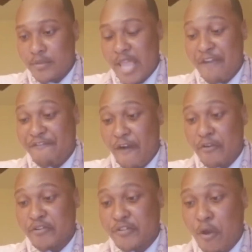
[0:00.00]
that
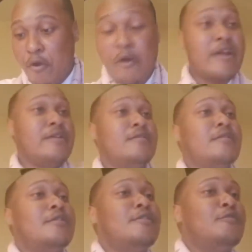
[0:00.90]
first story
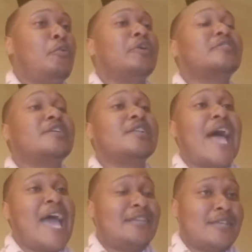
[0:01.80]
was
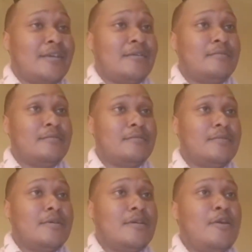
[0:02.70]
classic.
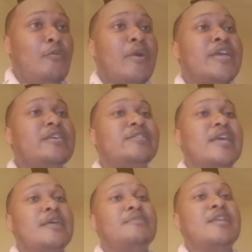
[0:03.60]
When he
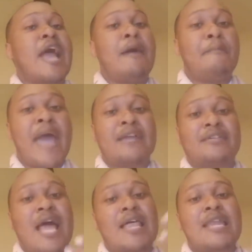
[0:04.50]
set up the now
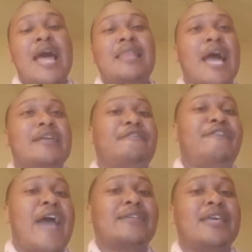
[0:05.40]
imagine, and I like the
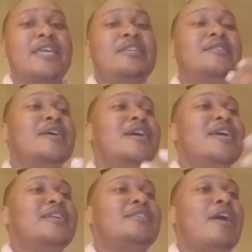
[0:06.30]
fact that
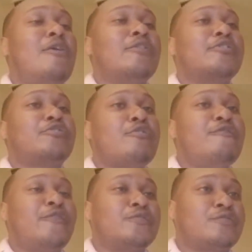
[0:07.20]
he told a
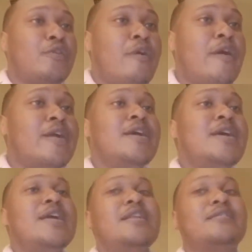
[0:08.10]
truthful story.
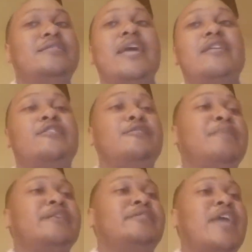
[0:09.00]
He didn't say that the
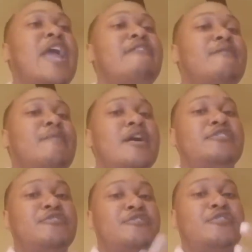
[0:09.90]
bitch gave him
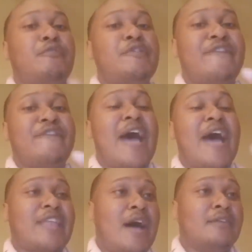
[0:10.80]

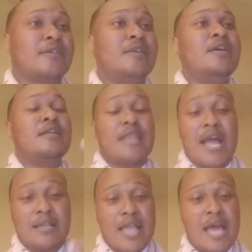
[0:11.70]
$125,000
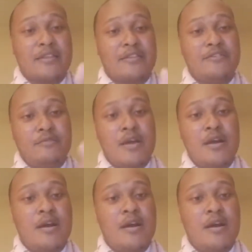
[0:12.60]
like a lot of you